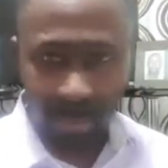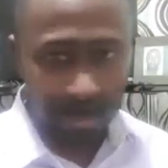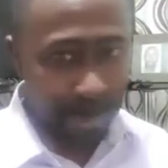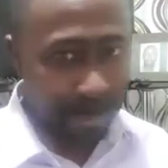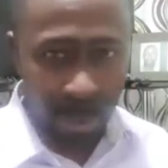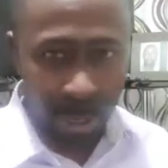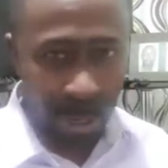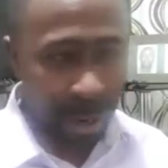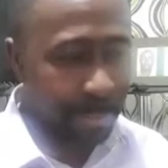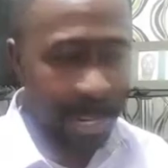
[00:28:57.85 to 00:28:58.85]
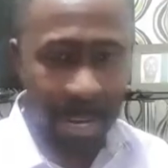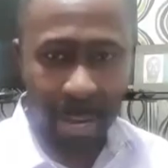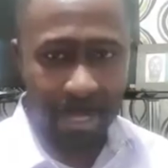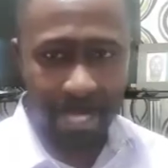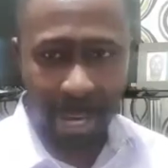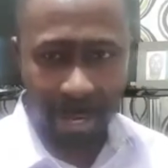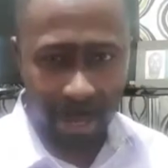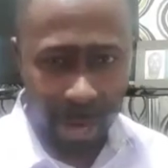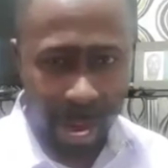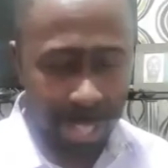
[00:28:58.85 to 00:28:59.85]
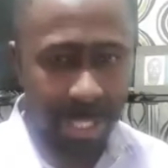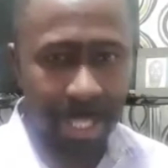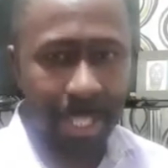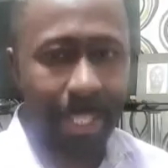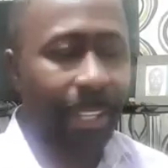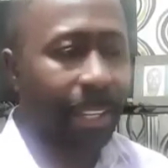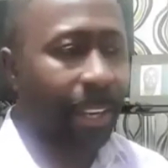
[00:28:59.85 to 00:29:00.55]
People love the name. It's kind of catchy,